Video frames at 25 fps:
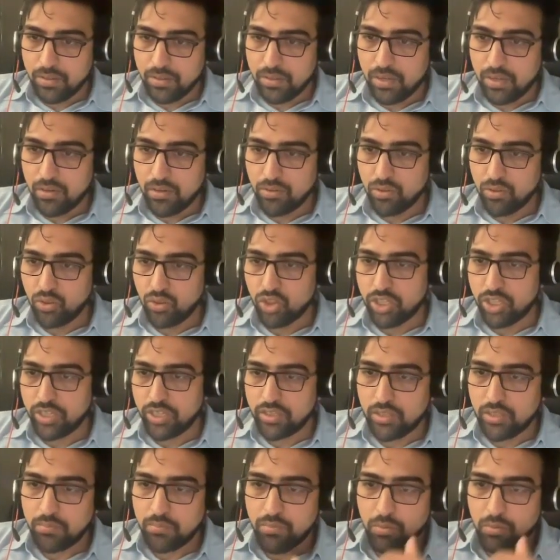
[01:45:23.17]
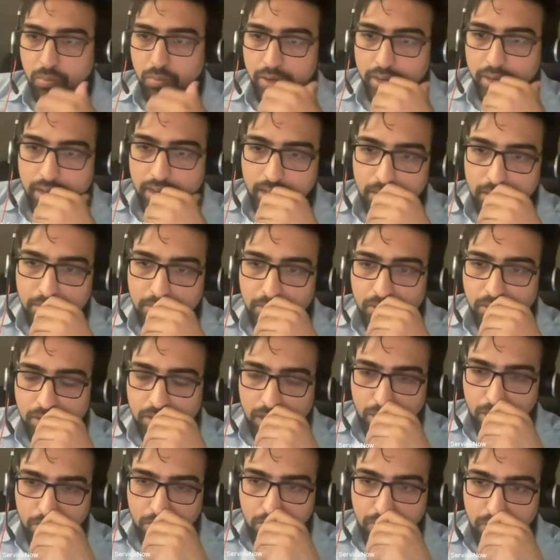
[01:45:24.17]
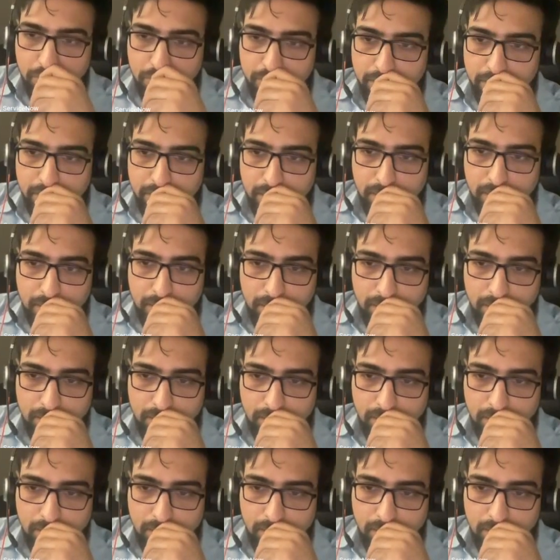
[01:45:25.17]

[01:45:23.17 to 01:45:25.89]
How to check the mobile app on Now Mobile?